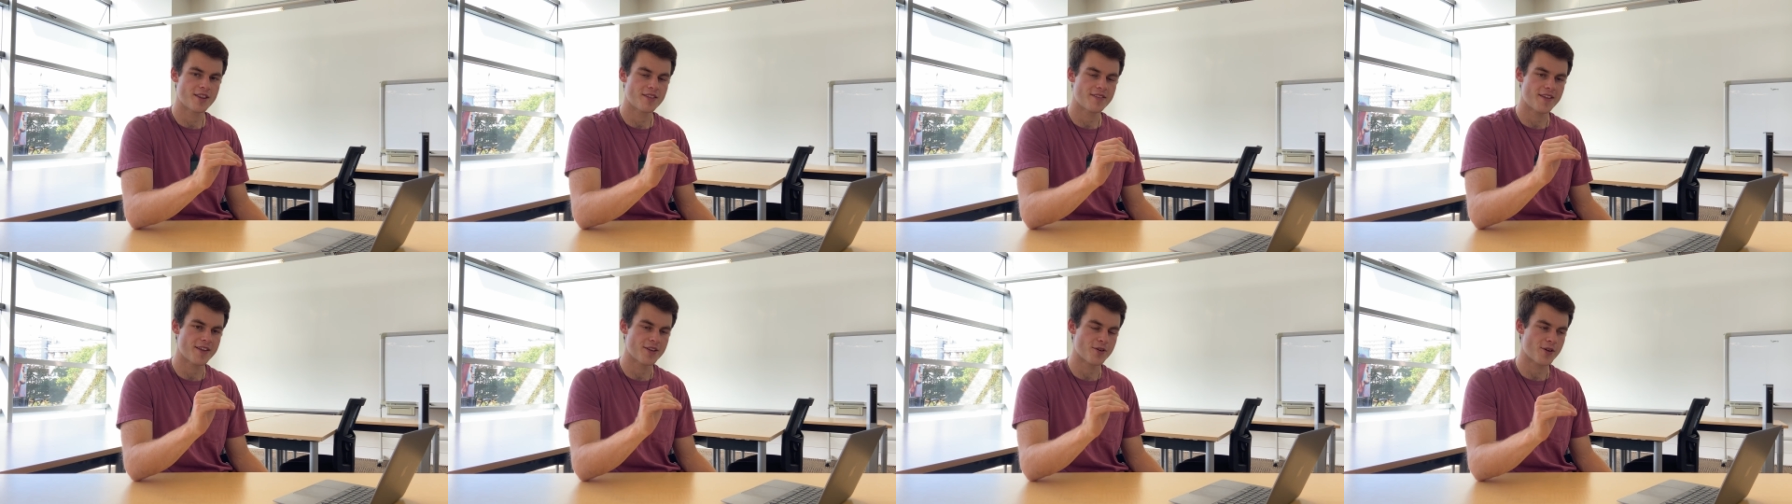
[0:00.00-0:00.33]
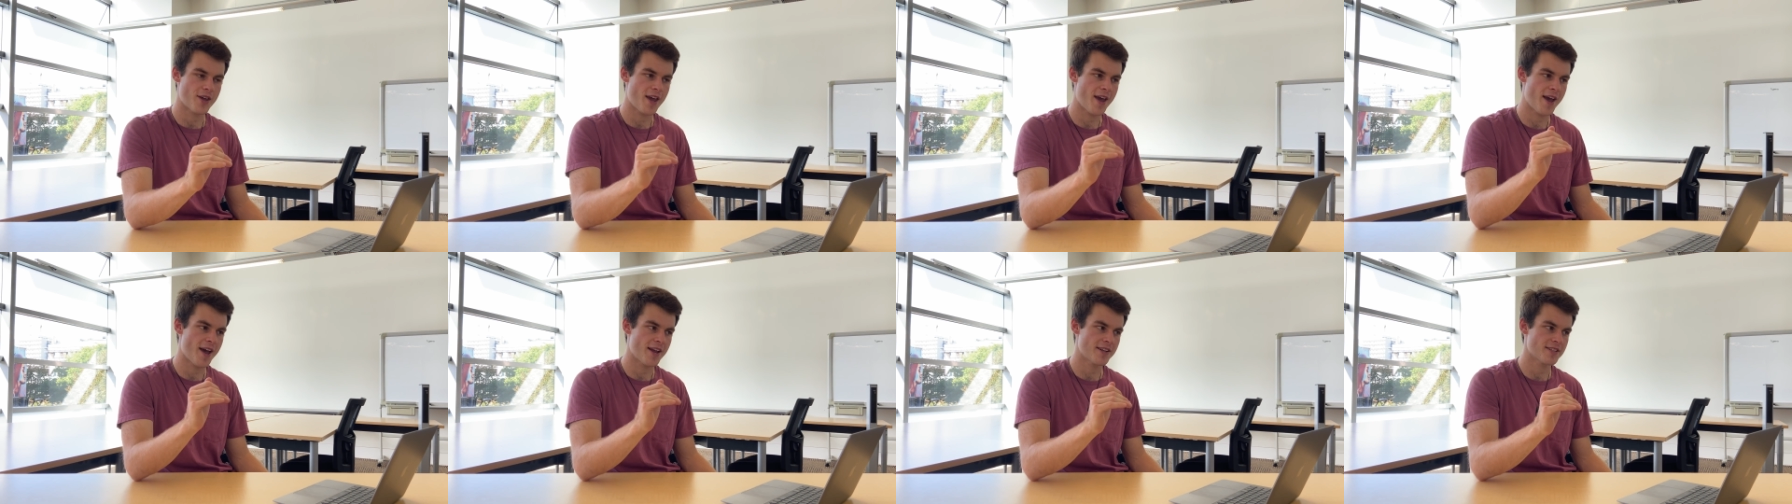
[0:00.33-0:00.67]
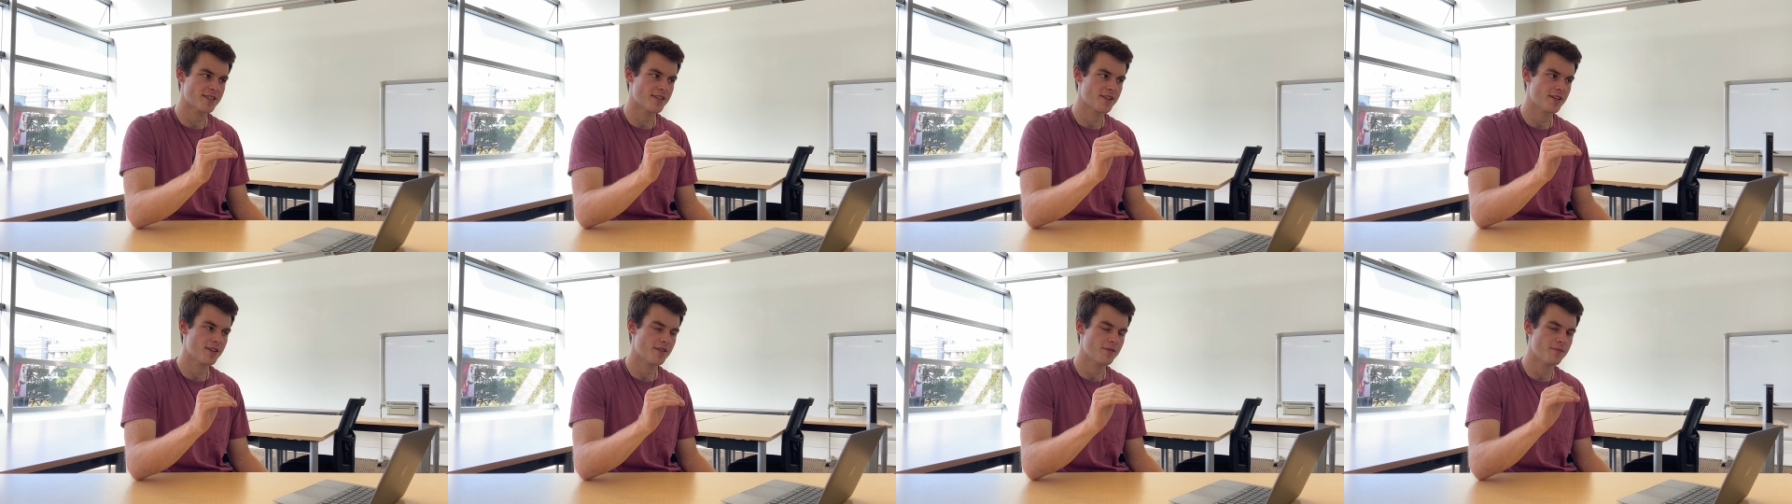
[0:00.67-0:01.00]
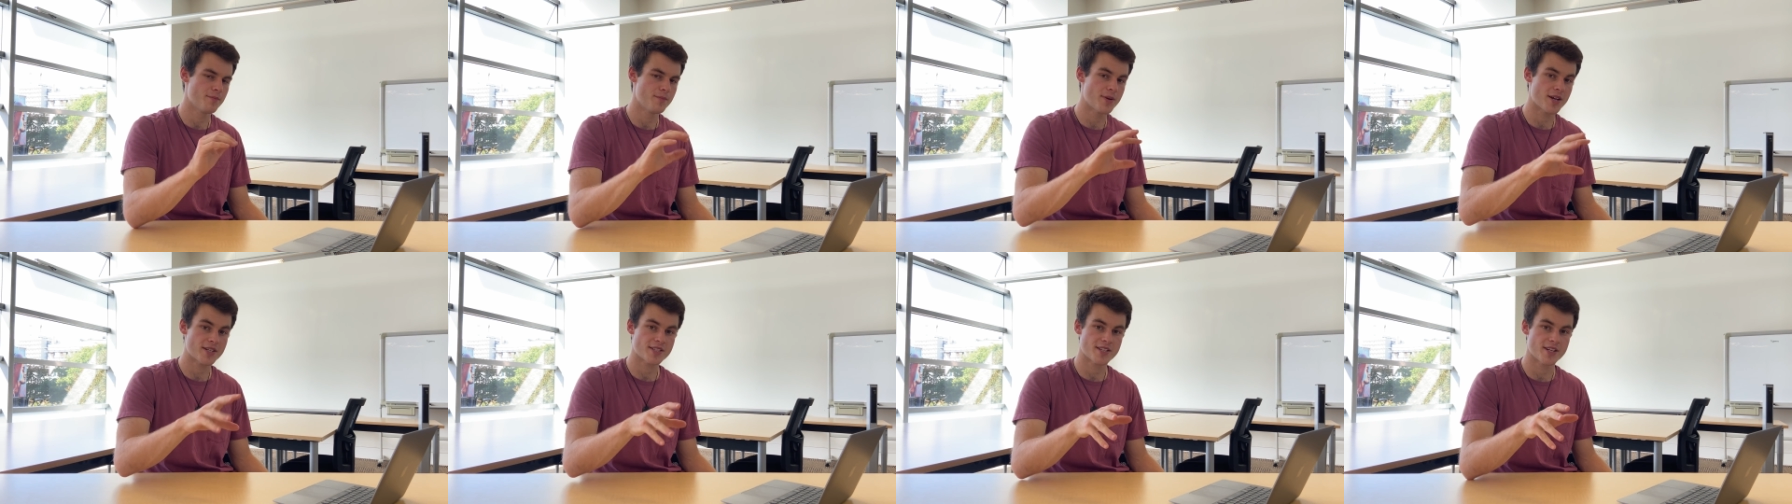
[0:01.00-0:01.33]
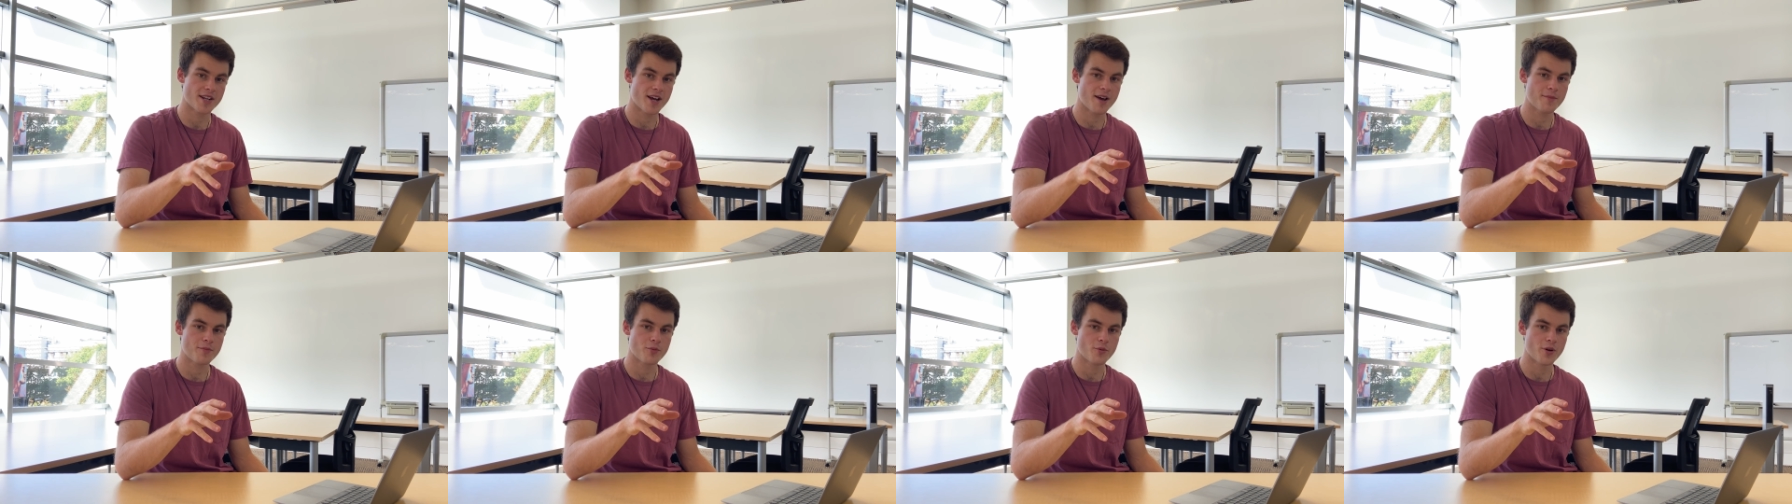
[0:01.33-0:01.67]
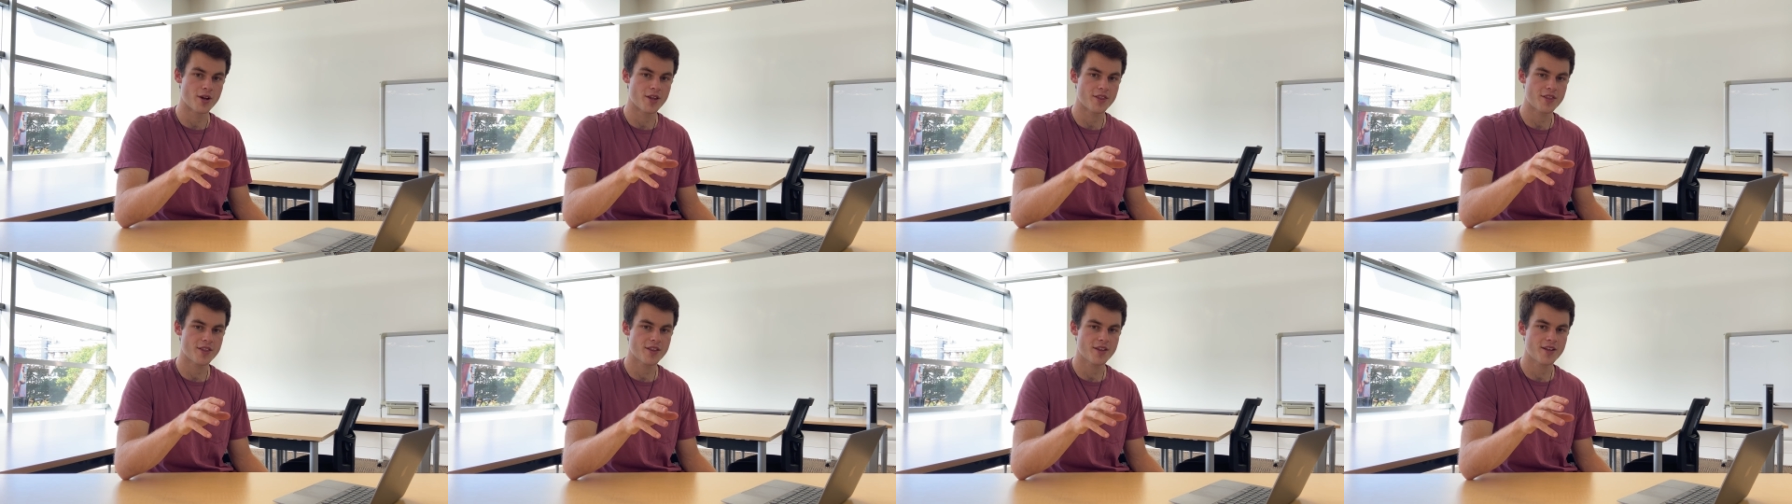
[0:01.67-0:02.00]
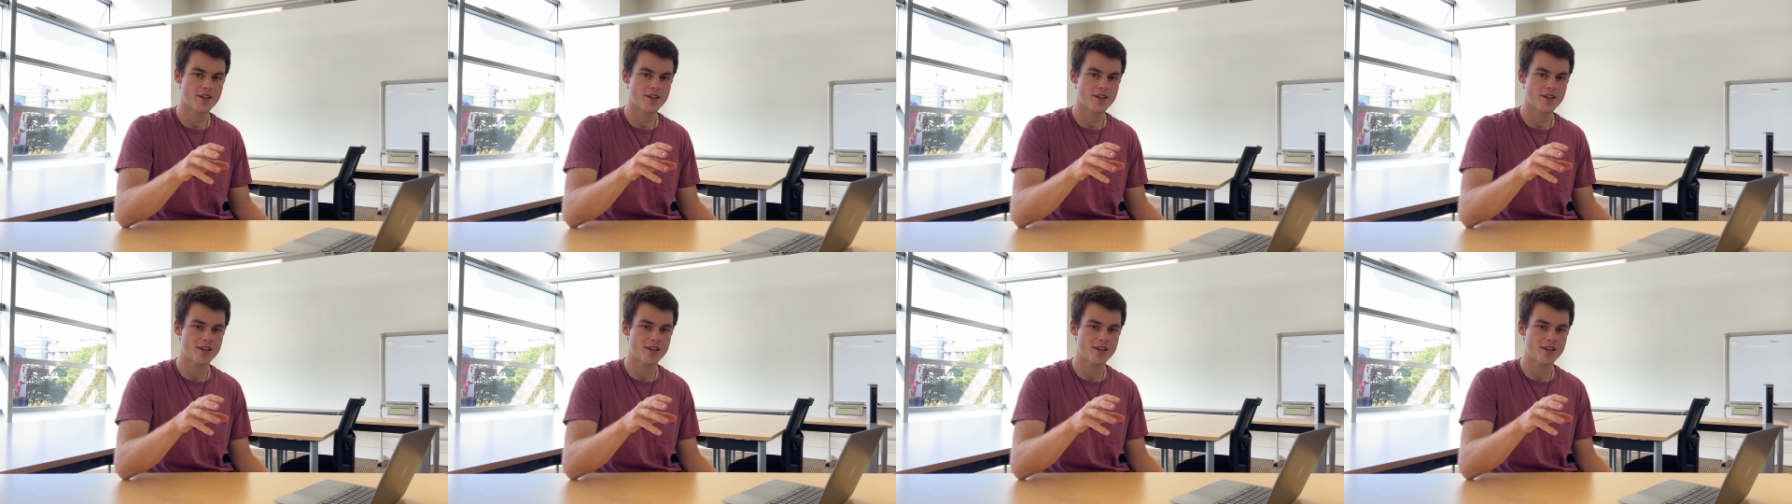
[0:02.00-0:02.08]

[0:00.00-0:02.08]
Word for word: that you can't mix it up with